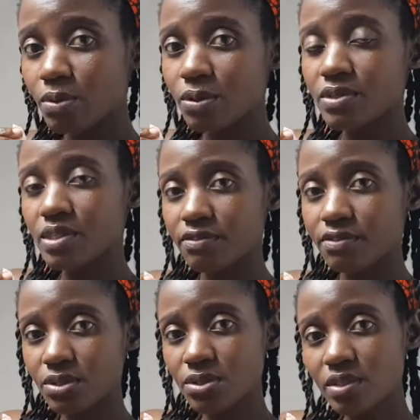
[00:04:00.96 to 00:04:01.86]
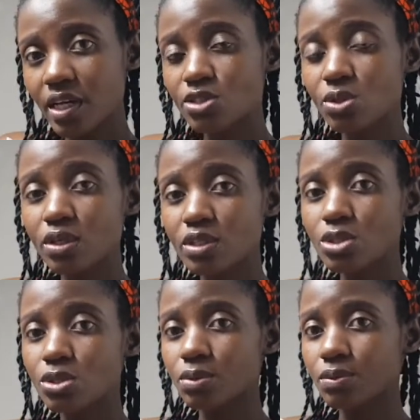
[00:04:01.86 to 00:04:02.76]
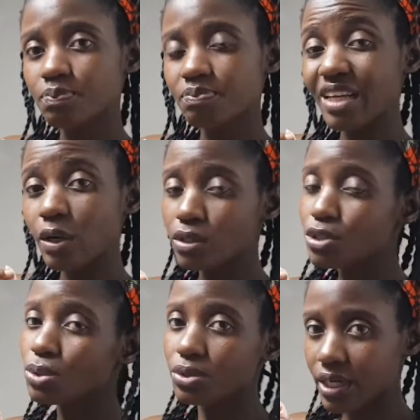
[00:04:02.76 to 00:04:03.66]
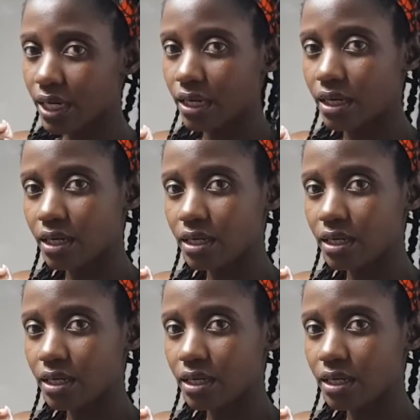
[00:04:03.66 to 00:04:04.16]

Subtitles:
because if you do that, they are going to crack.